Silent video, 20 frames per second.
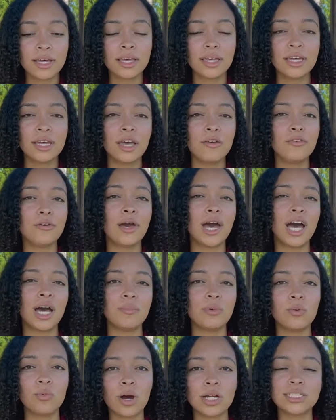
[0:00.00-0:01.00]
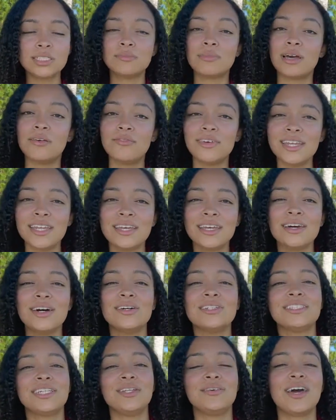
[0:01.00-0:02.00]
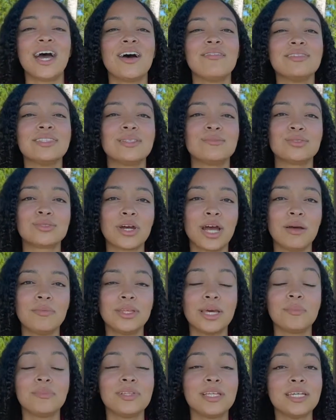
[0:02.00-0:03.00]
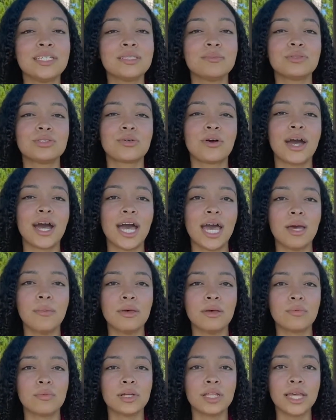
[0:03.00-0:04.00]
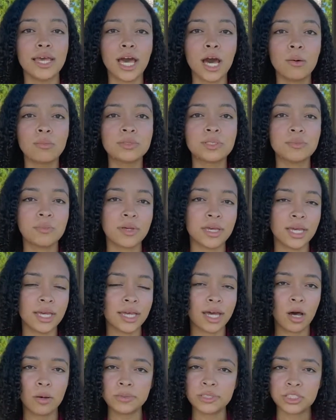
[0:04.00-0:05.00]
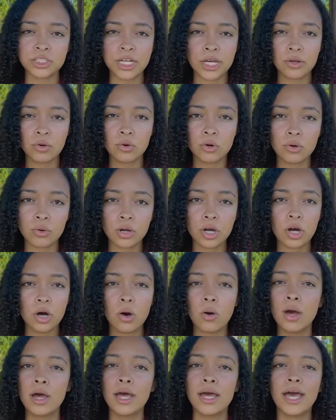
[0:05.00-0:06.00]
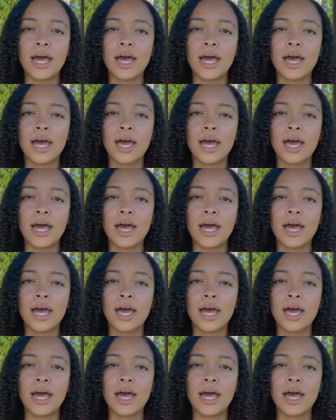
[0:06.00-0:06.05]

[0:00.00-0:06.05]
If you have been watching my videos and you haven't subscribed yet, please subscribe. It really helps me, it helps the channel grow.